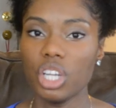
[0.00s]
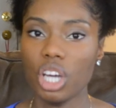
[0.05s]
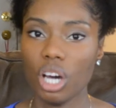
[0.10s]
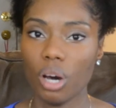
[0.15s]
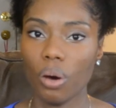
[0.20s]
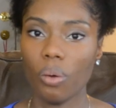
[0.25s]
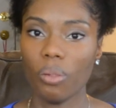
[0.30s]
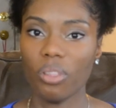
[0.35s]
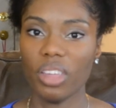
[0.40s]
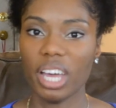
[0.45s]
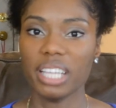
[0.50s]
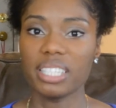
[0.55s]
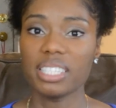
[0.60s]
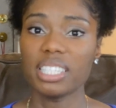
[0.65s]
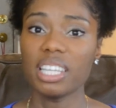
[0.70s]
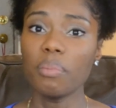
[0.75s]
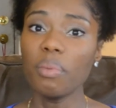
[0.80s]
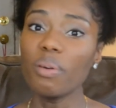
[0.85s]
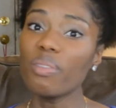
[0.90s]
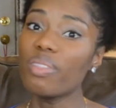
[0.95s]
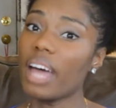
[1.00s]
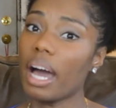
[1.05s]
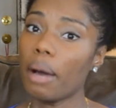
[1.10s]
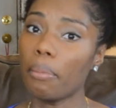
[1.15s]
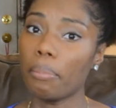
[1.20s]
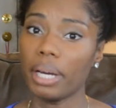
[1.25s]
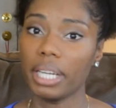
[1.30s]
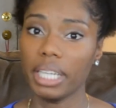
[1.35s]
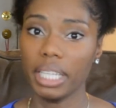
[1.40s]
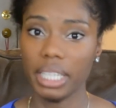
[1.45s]
know that some of
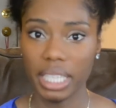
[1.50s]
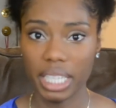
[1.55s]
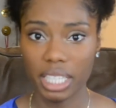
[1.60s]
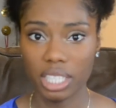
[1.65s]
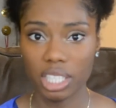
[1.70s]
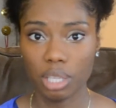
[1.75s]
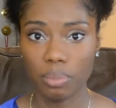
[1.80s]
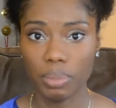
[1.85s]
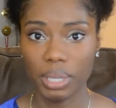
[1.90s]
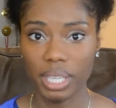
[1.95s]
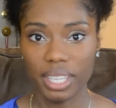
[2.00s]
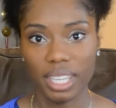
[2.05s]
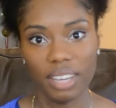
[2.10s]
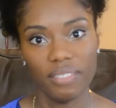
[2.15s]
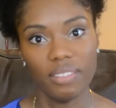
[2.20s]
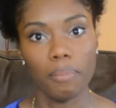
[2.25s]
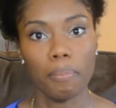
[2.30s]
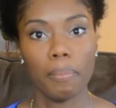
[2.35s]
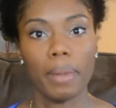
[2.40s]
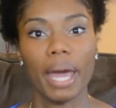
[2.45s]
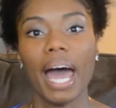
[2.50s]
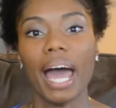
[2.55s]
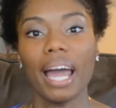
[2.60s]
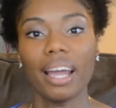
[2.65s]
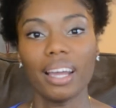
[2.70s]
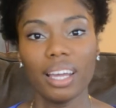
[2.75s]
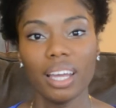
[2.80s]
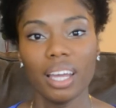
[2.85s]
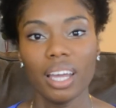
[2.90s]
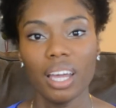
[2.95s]
that money needs to be given
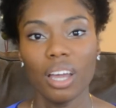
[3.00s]
back,